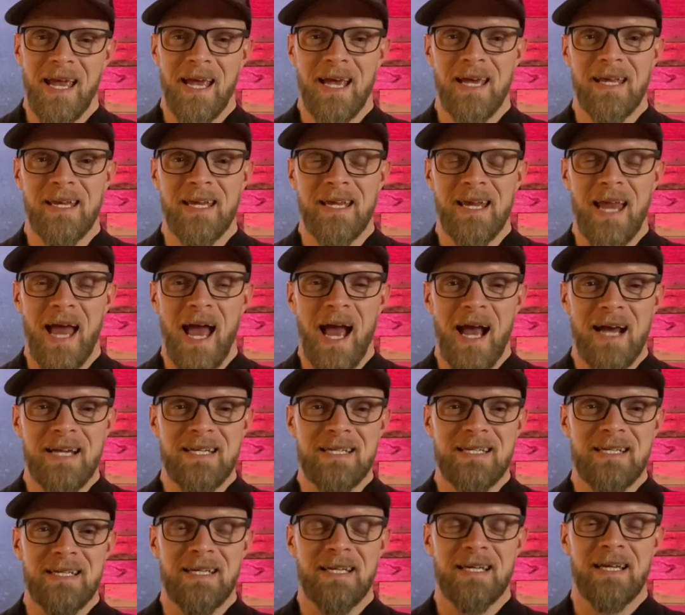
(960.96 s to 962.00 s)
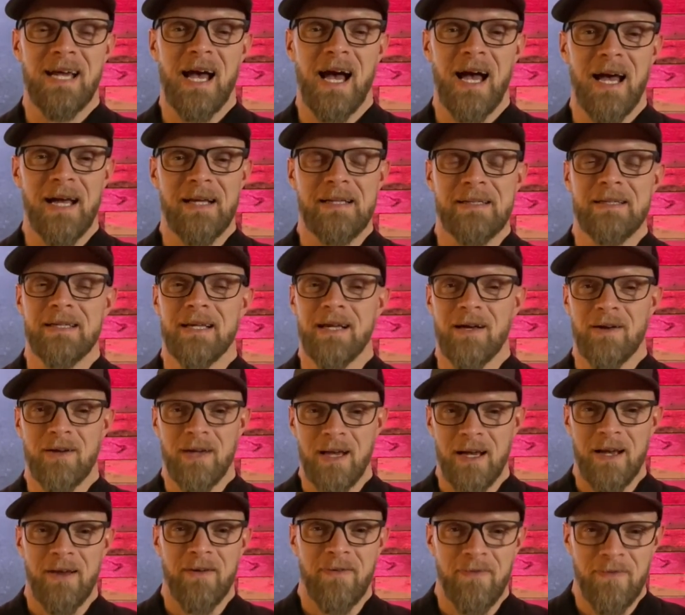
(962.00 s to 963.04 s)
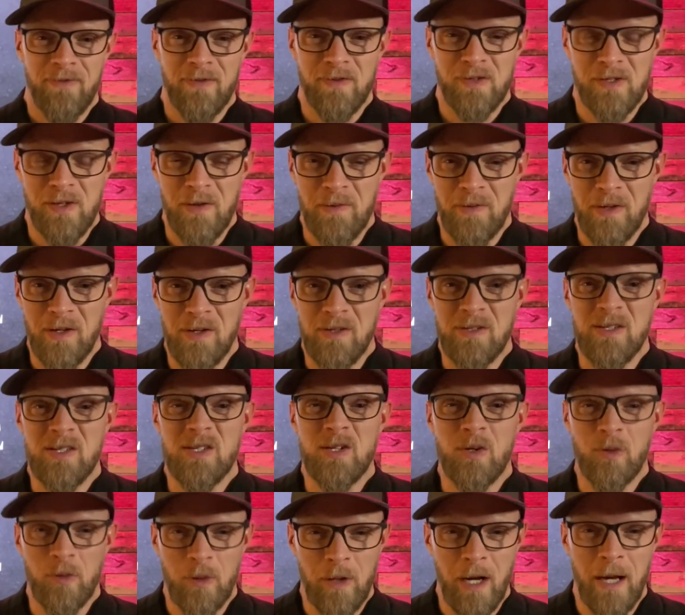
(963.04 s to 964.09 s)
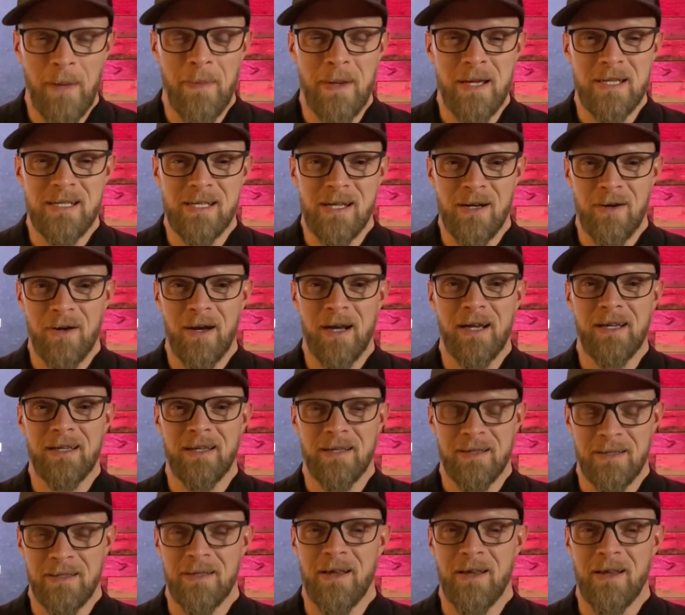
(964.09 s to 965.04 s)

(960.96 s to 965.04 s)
and it actually got, okay, so just squeamish, all right?